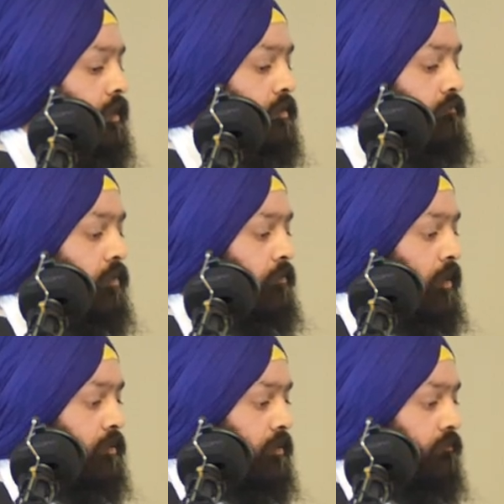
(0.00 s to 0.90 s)
very
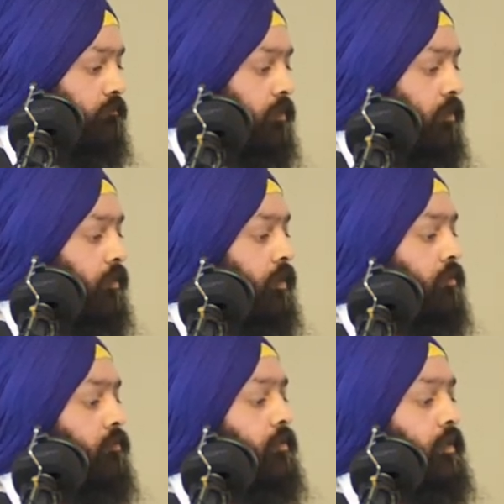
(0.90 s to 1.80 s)
positive. Okay,
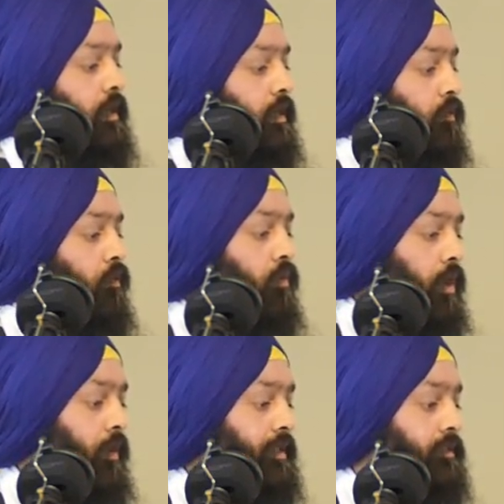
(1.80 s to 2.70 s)
so
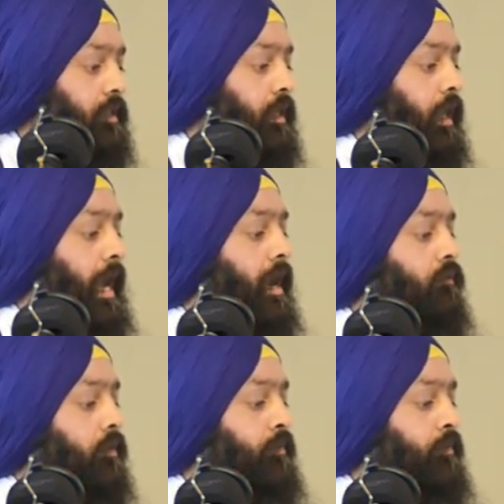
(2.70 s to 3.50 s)
question. Okay, how are